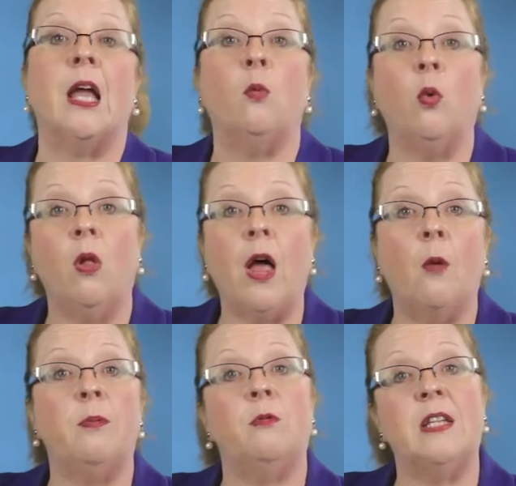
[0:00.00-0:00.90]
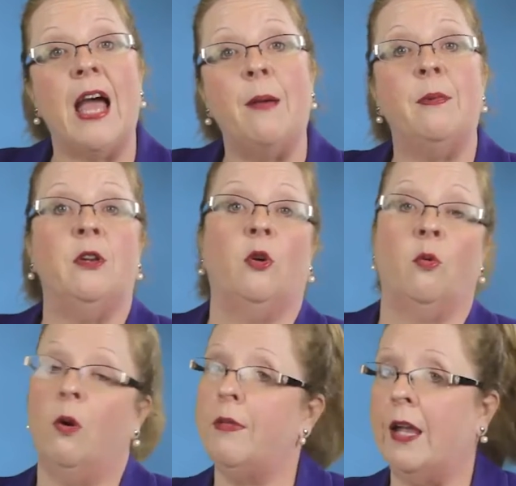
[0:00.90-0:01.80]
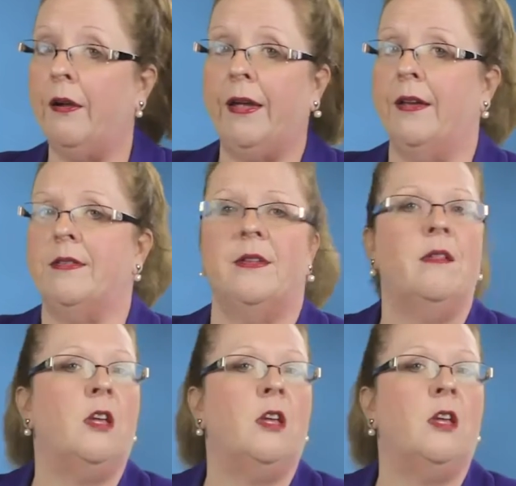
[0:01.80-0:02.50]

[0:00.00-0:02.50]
and will help you tap into growth areas